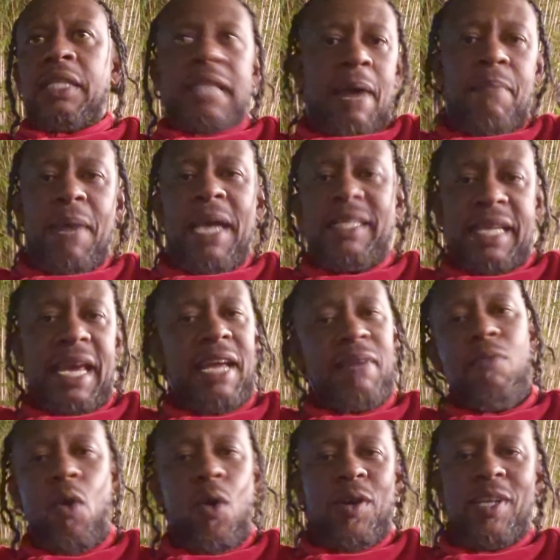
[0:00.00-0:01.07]
that may take
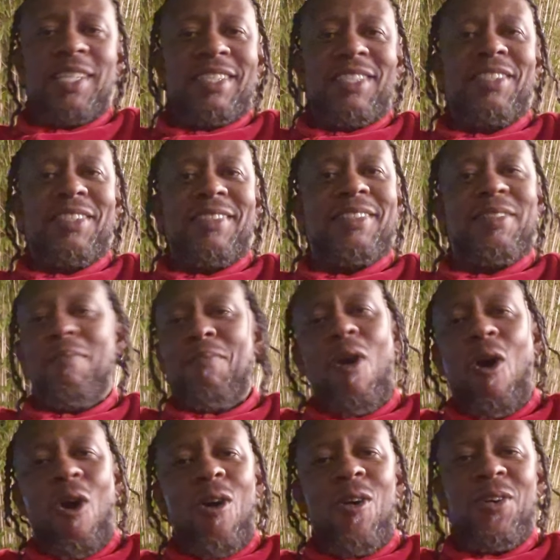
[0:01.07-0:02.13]
more than
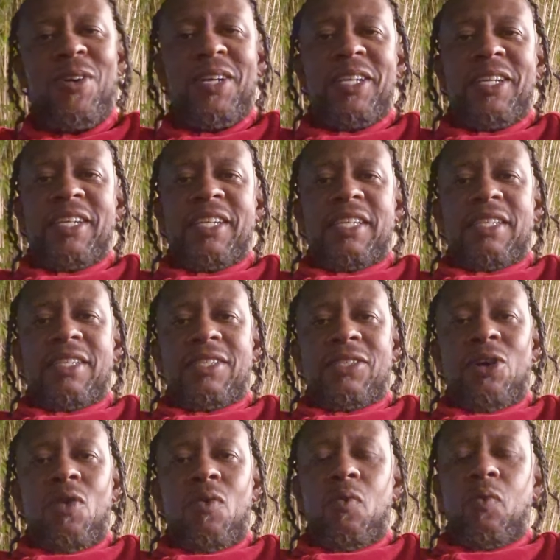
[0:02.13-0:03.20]
tomorrow, you
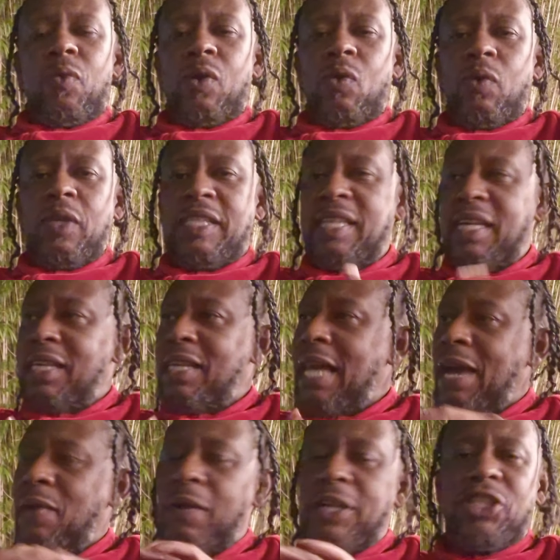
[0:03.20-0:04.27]
know, we tend to
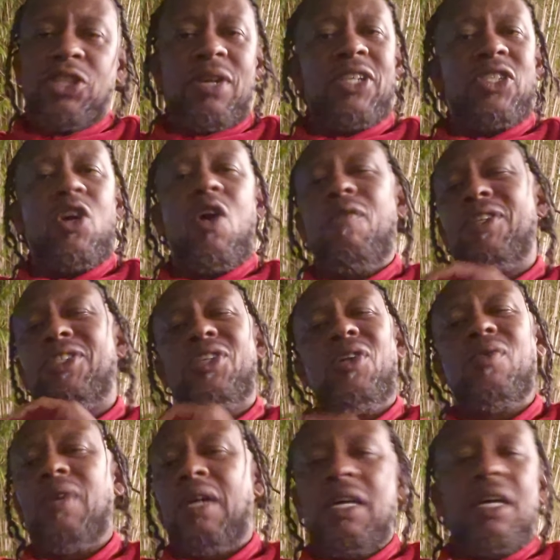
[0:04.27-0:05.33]
like waste stress over it.
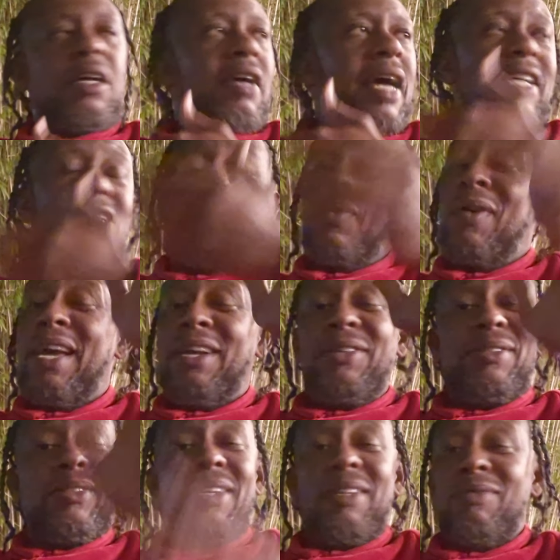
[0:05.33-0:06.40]
So as a
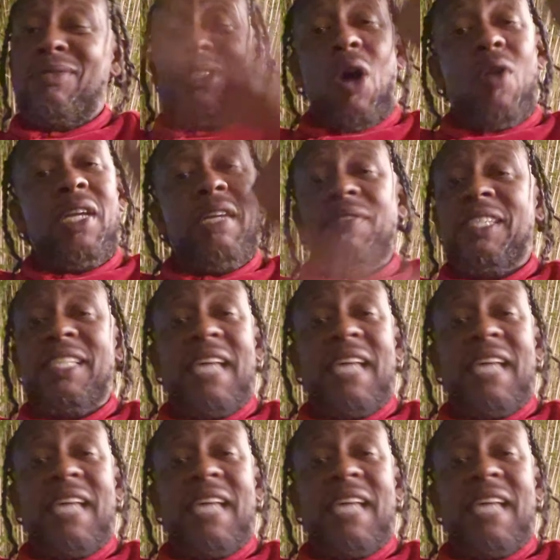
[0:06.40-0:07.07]
creator, don't even